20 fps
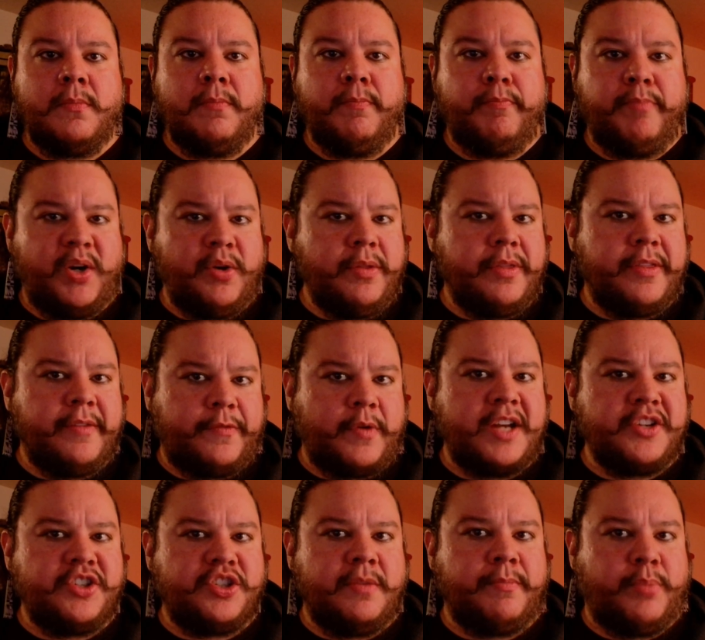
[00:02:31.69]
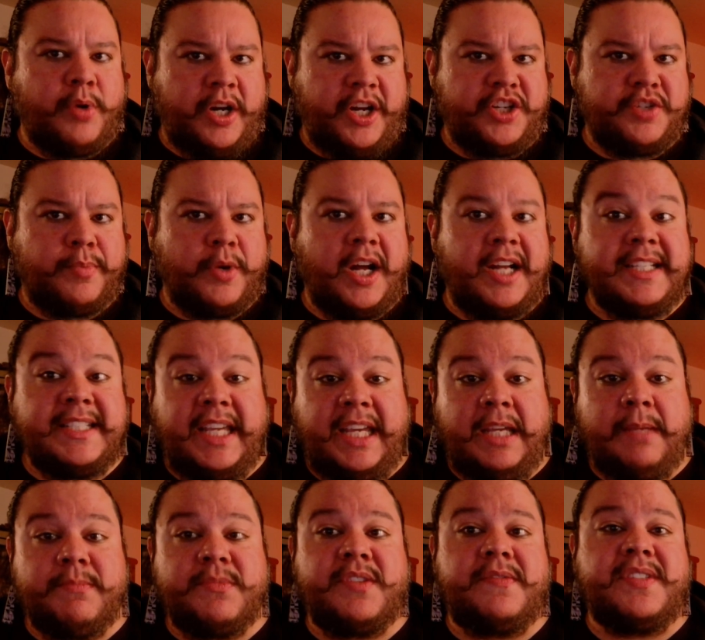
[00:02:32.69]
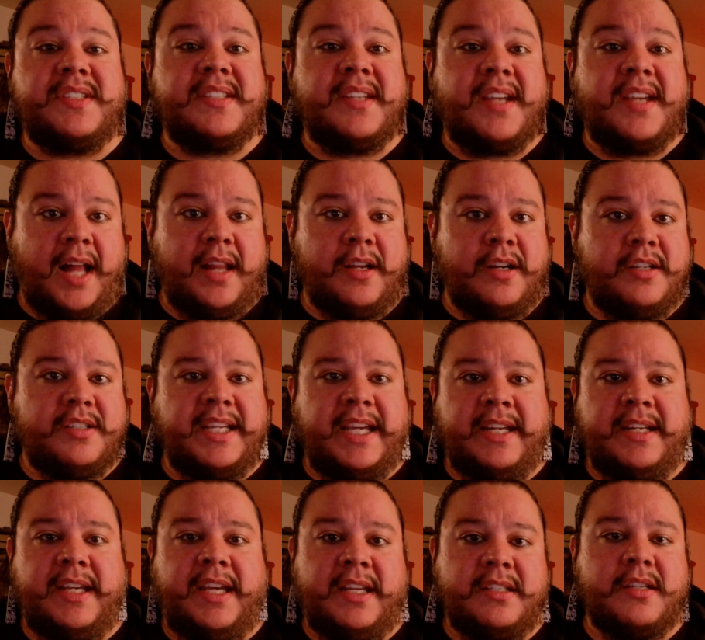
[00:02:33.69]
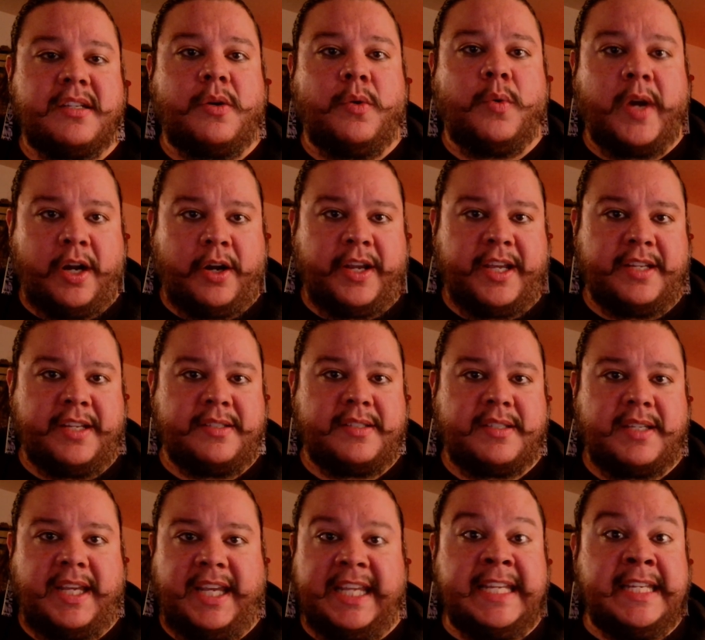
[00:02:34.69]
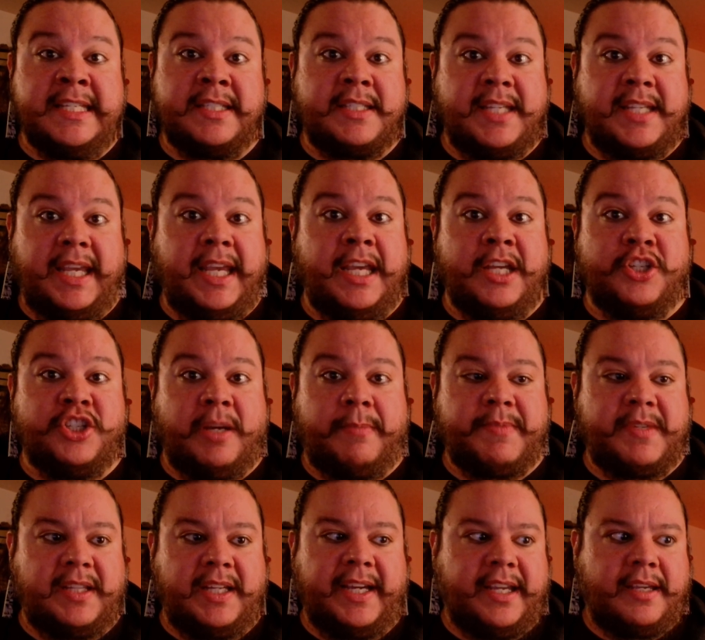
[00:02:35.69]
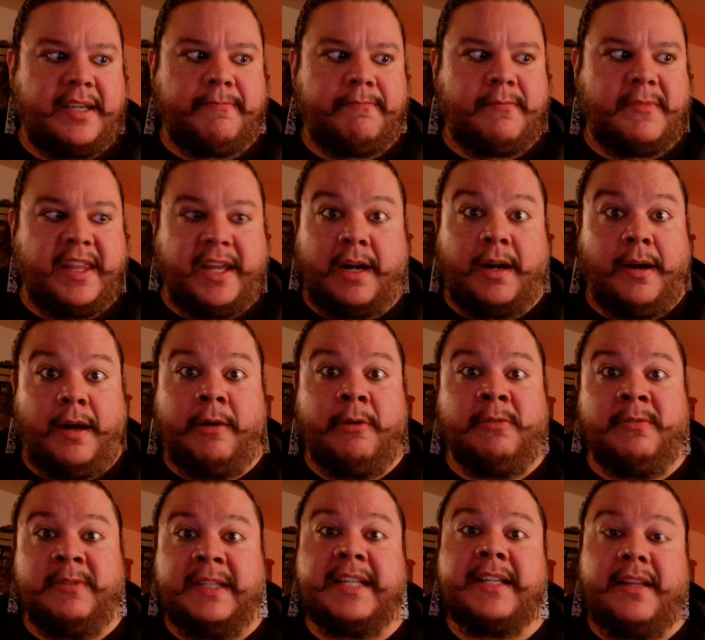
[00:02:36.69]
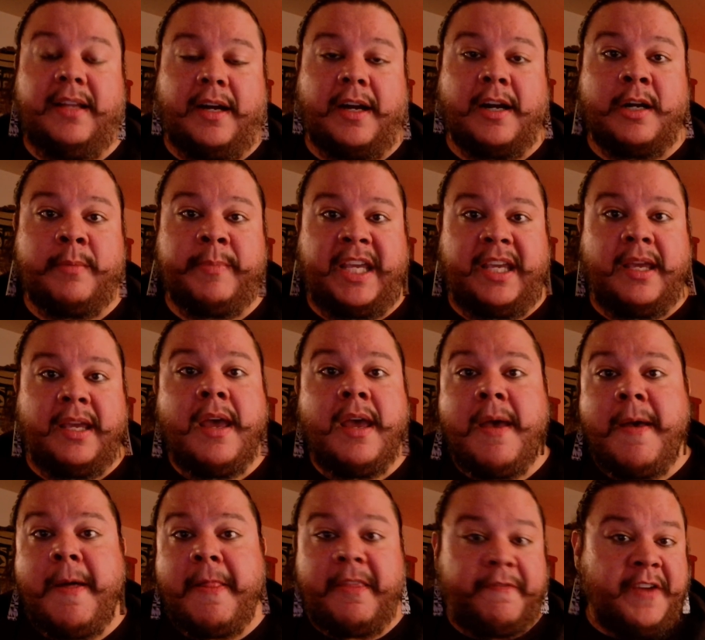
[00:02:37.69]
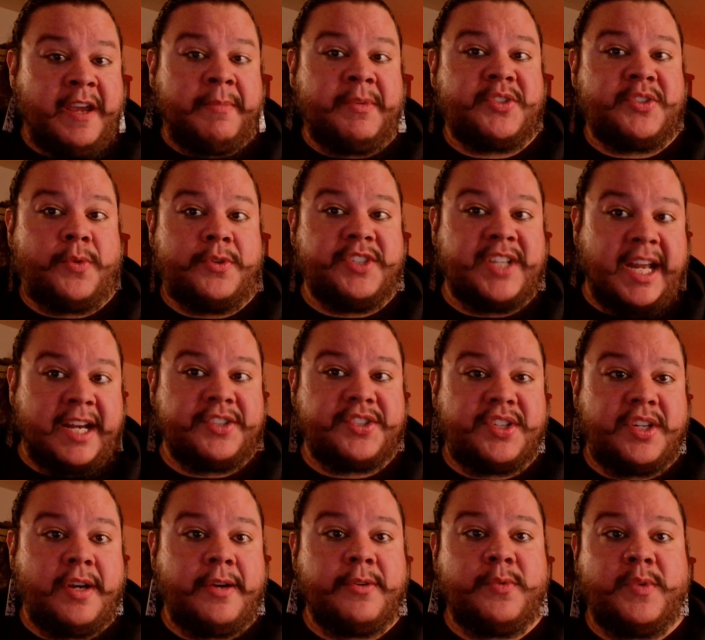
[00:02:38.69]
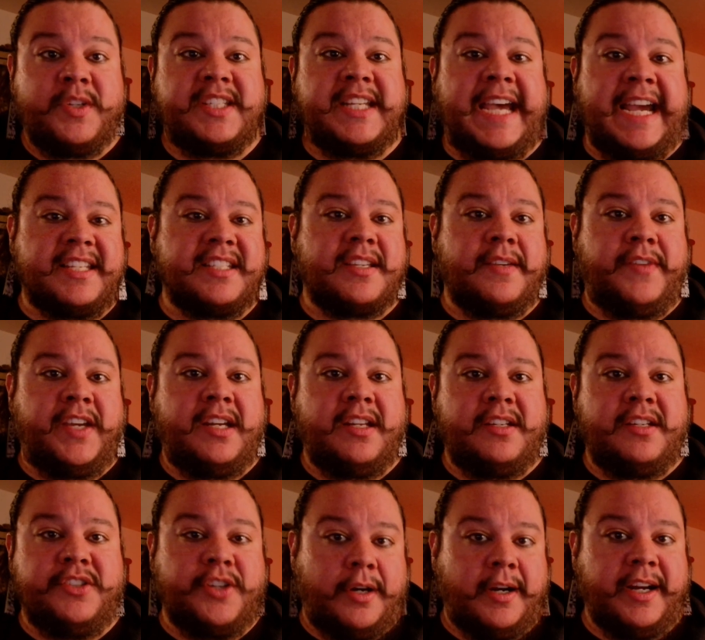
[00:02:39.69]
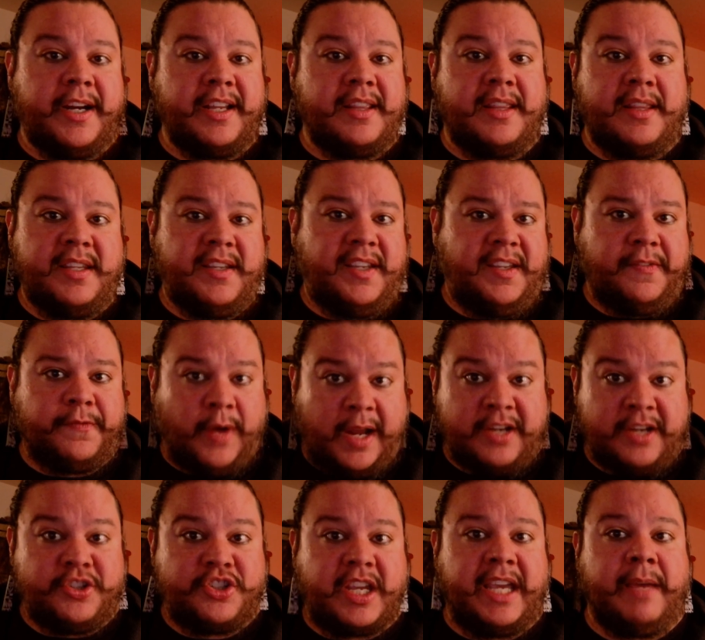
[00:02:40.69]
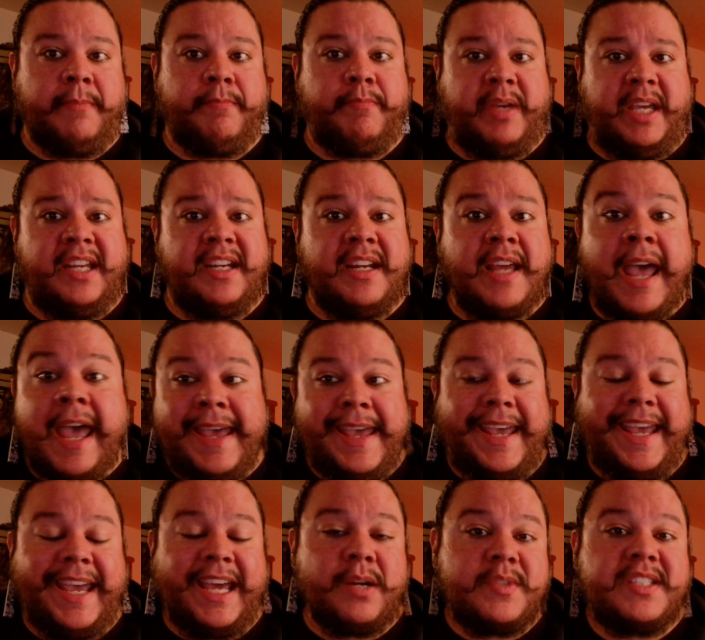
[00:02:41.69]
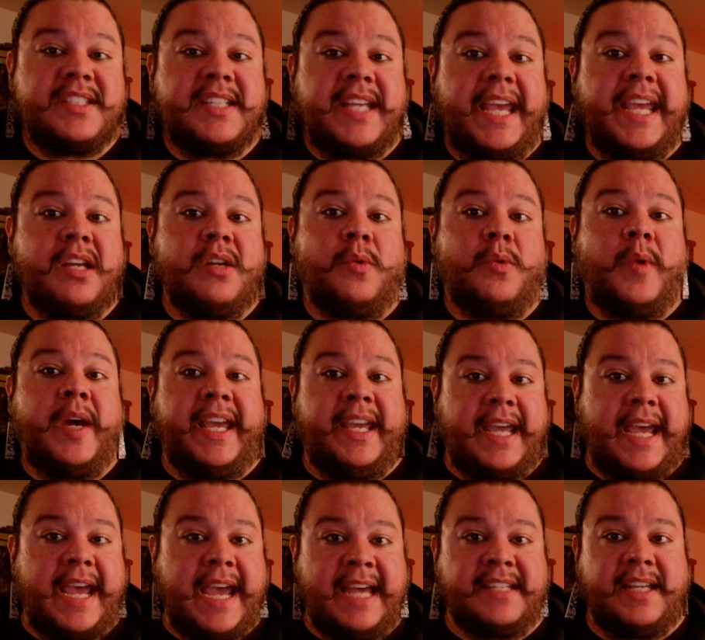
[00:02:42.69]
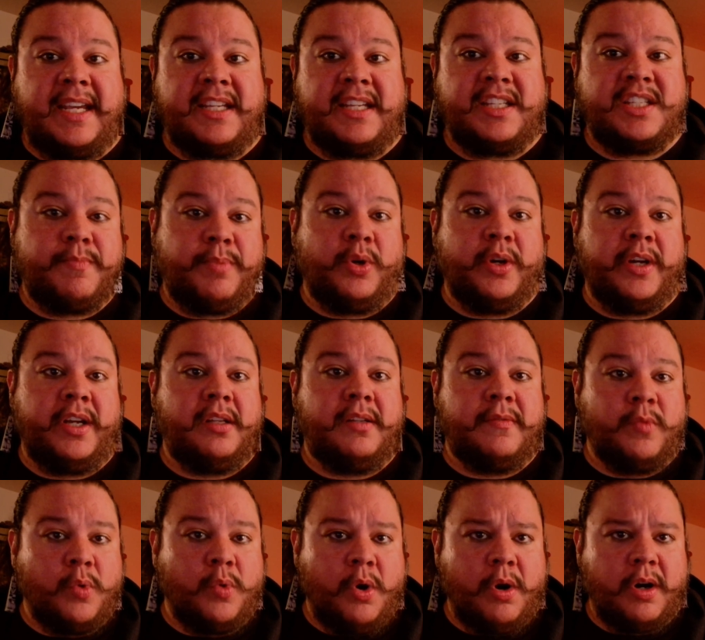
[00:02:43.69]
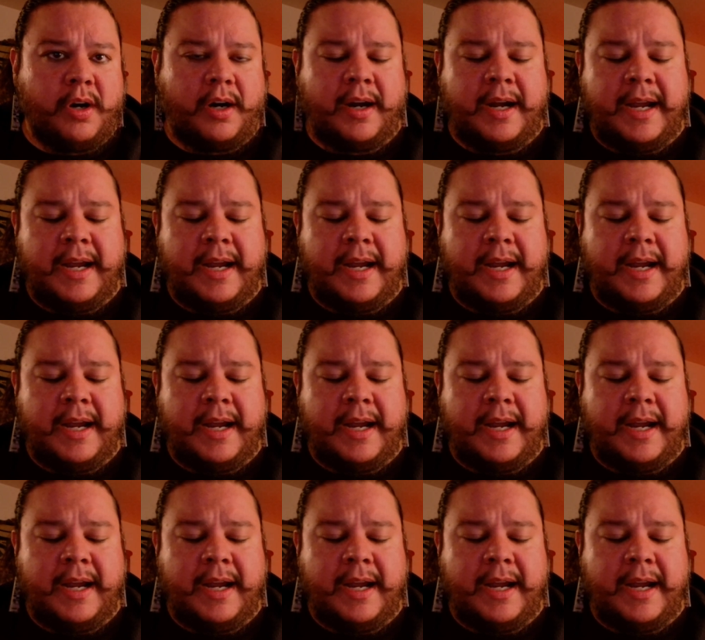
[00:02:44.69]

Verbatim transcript: Both the French and British brought teams of scholars and antiquarians into Egypt like their own little army. The famous Rosetta Stone was excavated during the French campaign and was taken away as a spoil of war.